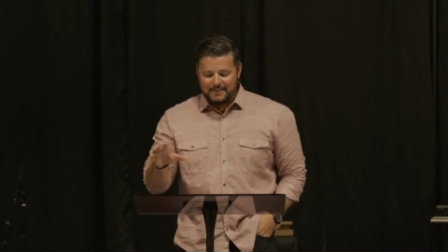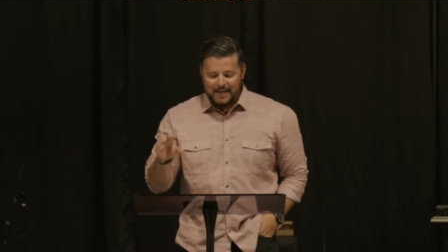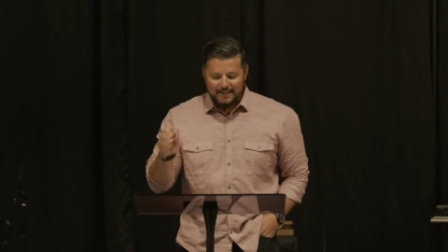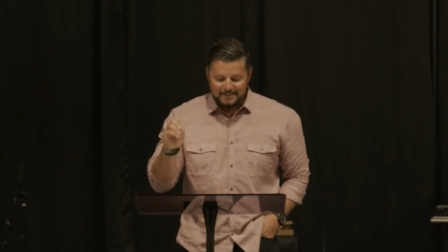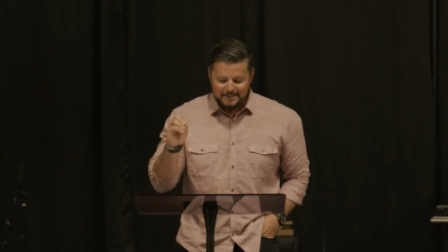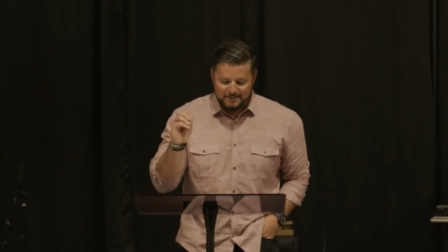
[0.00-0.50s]

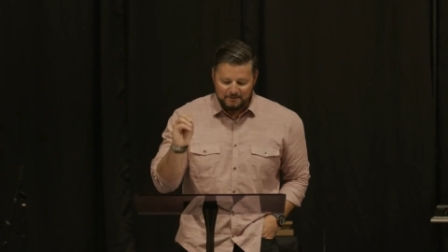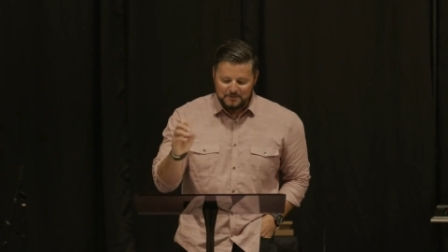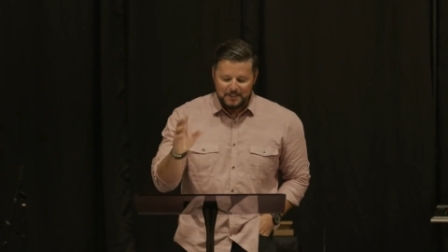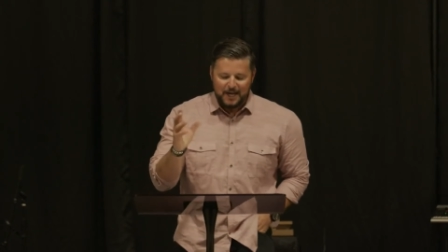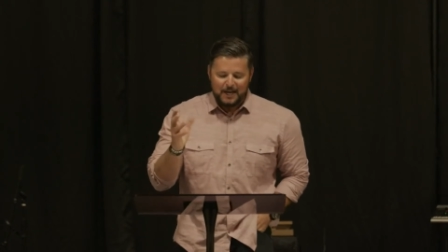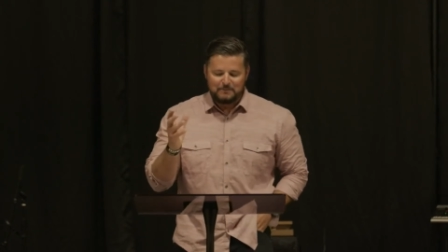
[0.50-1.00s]
that
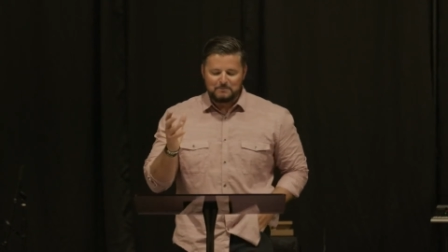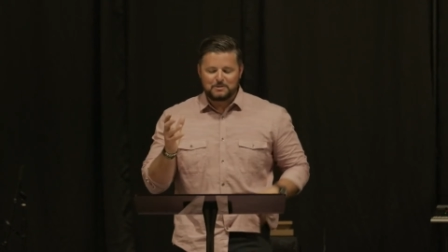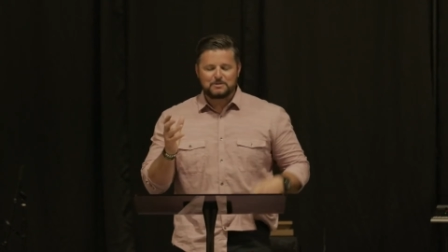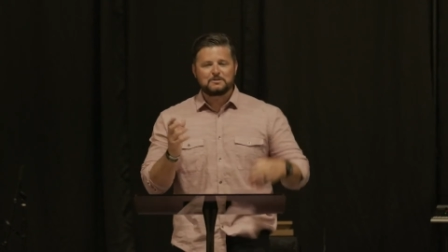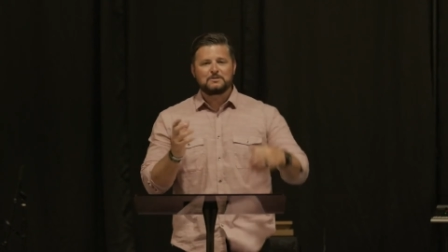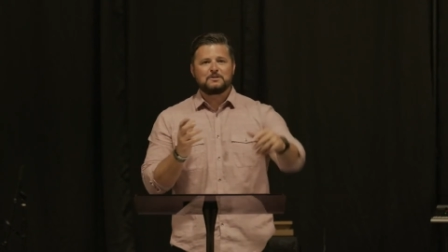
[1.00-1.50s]

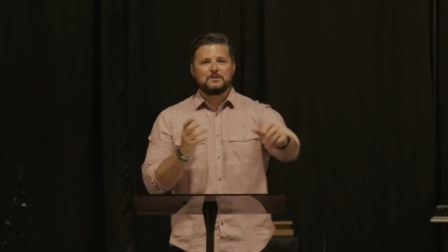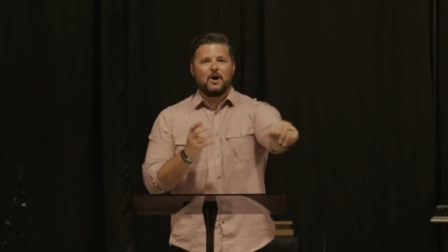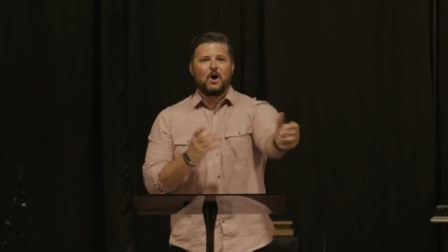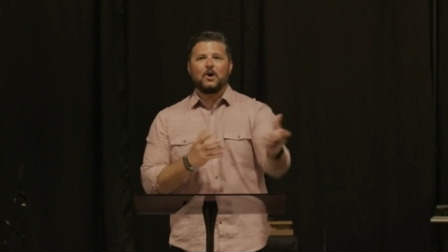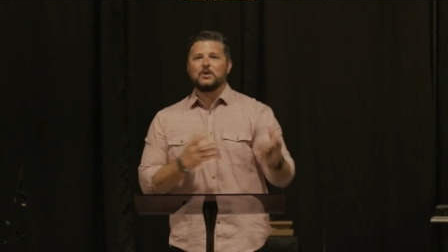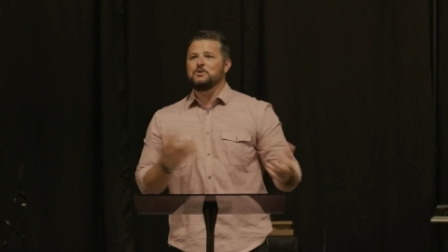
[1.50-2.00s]

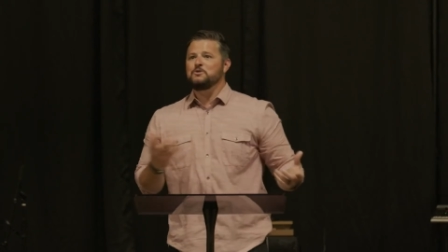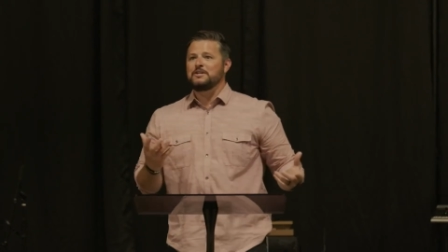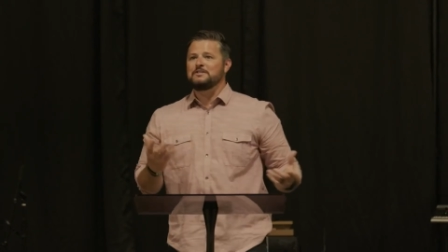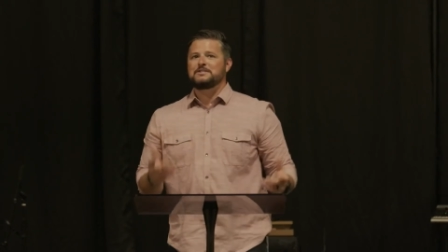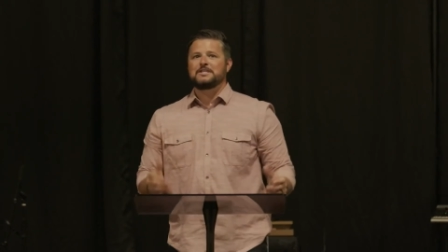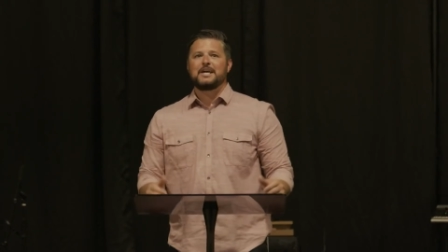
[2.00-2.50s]
sometimes all you
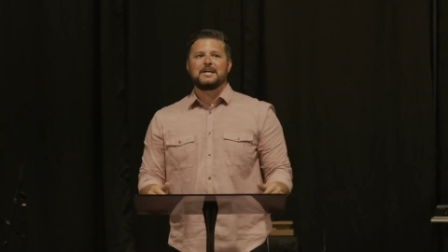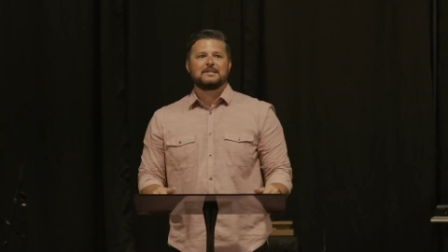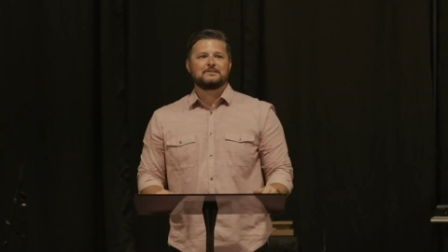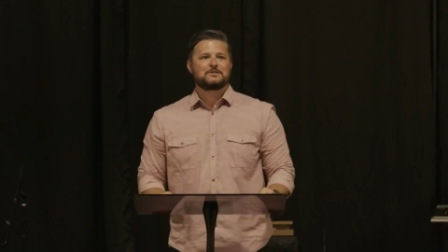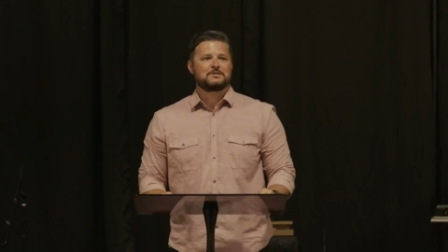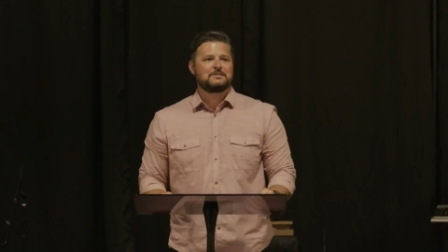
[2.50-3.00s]
can say
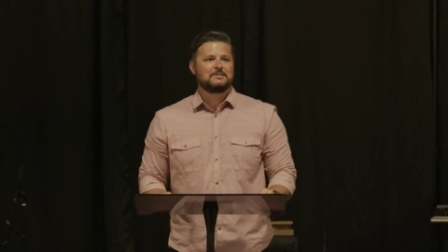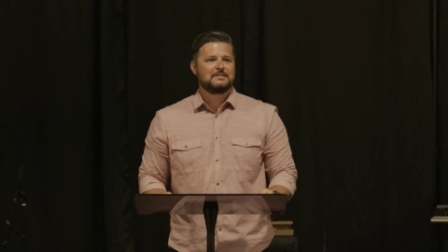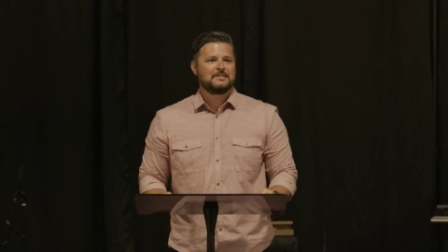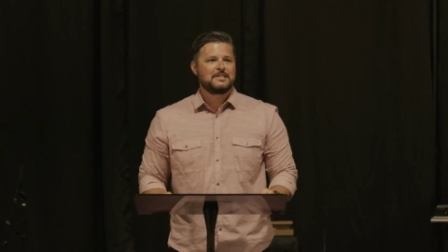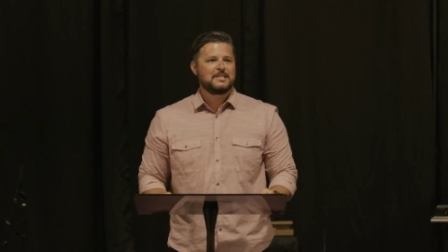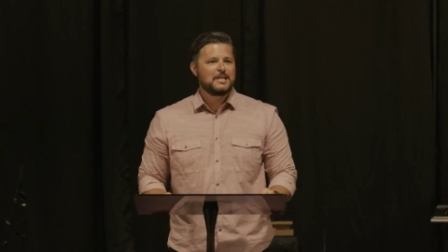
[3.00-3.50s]
is,
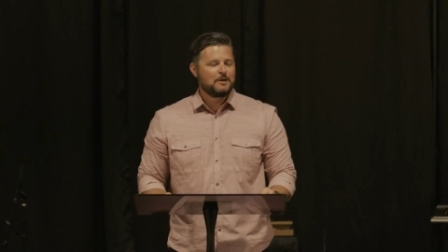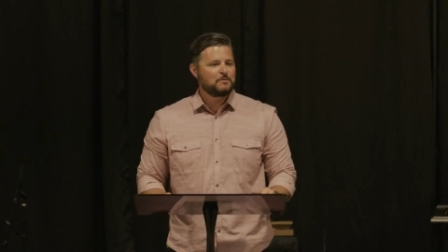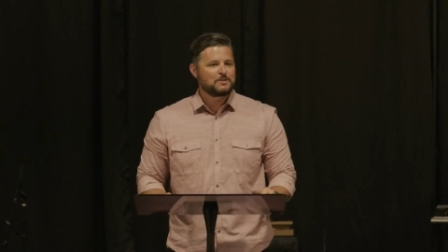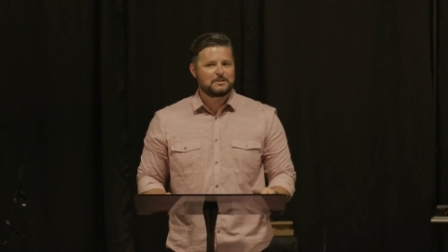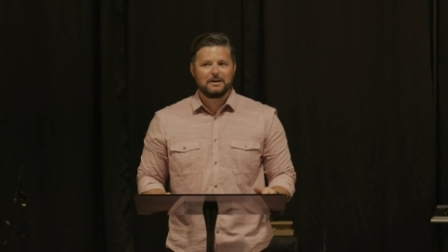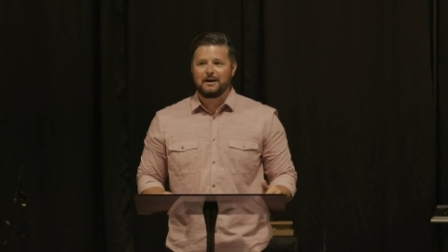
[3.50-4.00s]

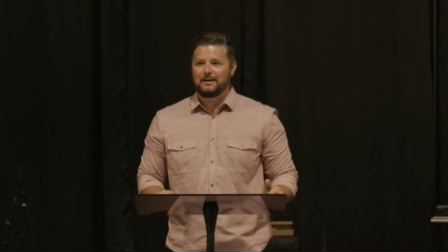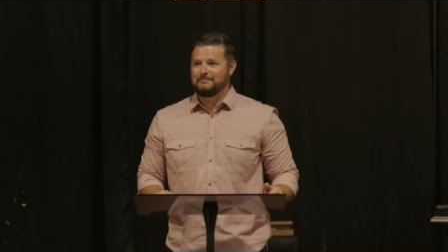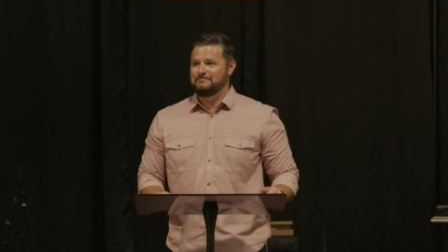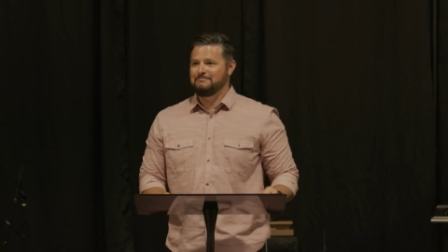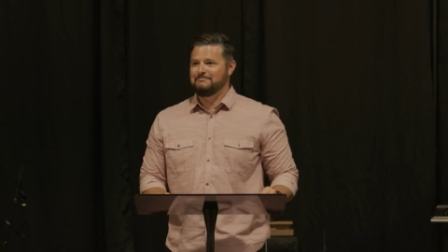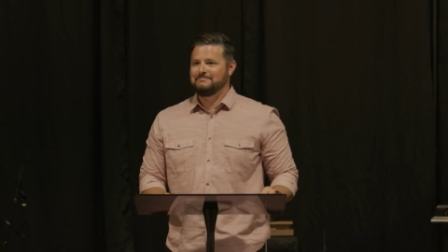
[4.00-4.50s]
it was God.